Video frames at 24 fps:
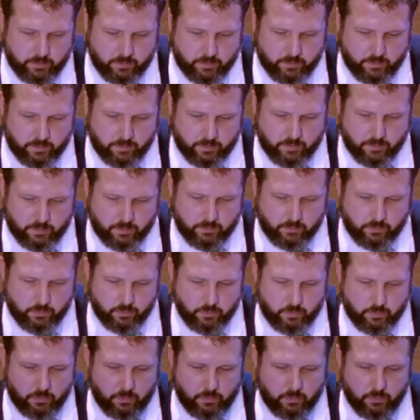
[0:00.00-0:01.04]

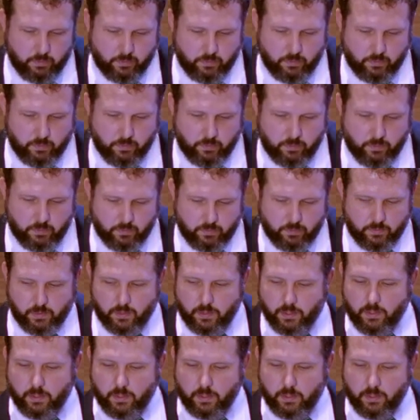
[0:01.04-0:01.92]
[no speech]